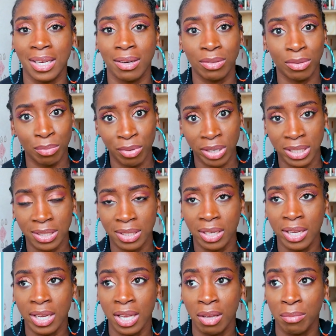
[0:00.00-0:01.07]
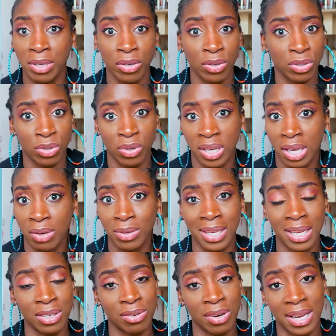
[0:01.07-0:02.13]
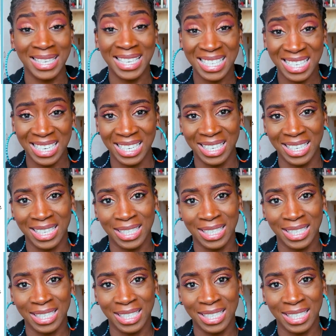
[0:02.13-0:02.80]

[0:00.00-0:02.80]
on the braids, because your hair will get dry easily.